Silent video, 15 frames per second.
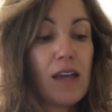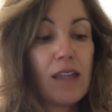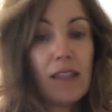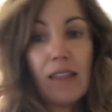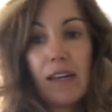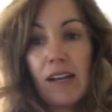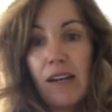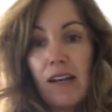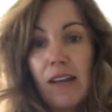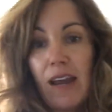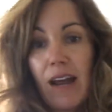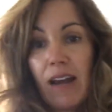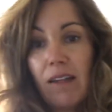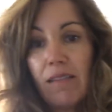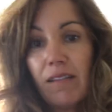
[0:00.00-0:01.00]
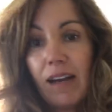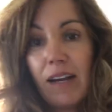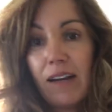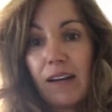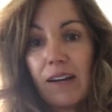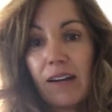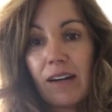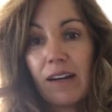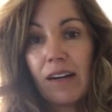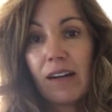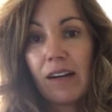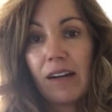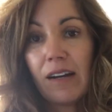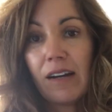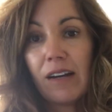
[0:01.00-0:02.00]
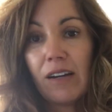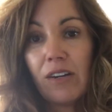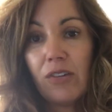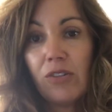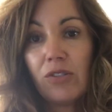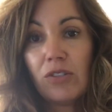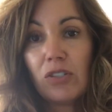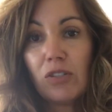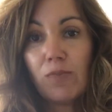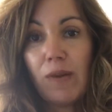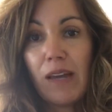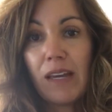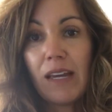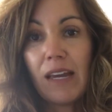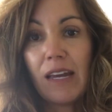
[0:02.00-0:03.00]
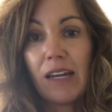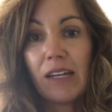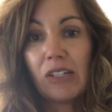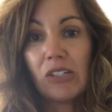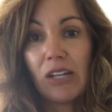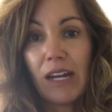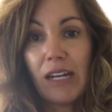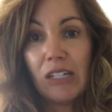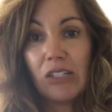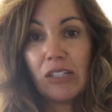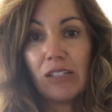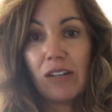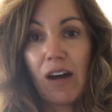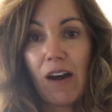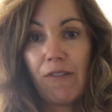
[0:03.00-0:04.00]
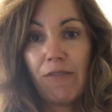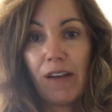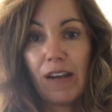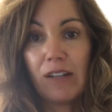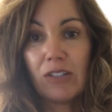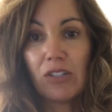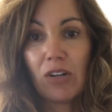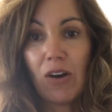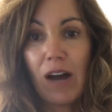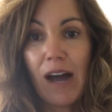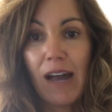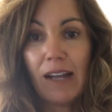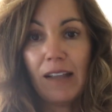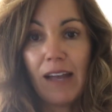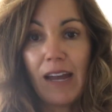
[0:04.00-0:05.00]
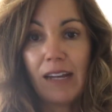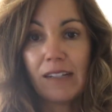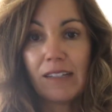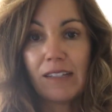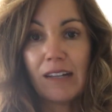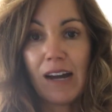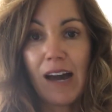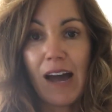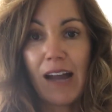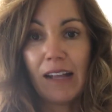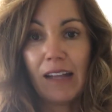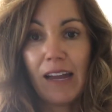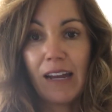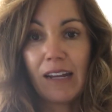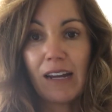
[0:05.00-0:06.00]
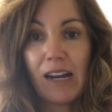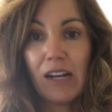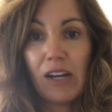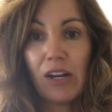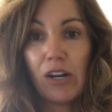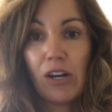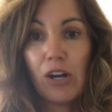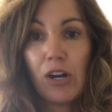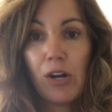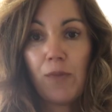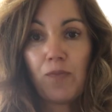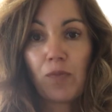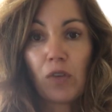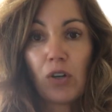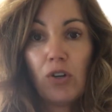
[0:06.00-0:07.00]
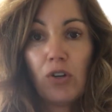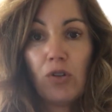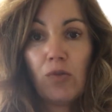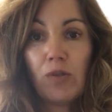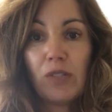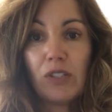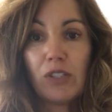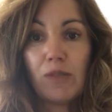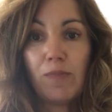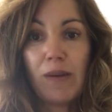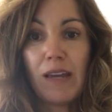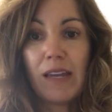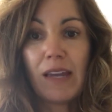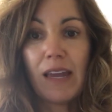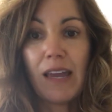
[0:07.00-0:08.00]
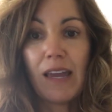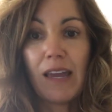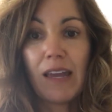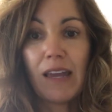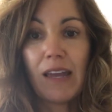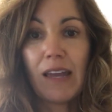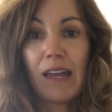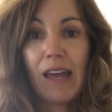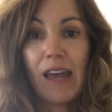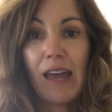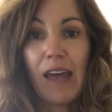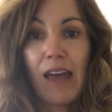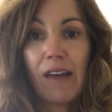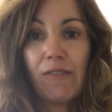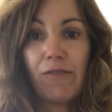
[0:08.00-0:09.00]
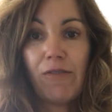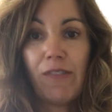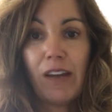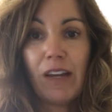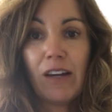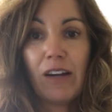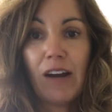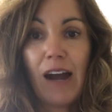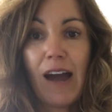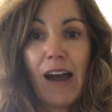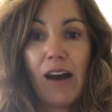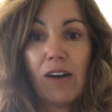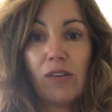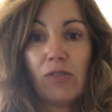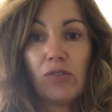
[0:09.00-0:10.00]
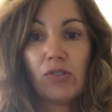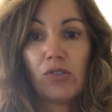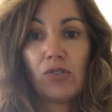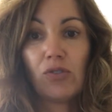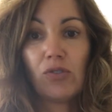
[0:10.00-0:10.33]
the narrator who's speaking changes often. So I liked to highlight kind of who was speaking and figure out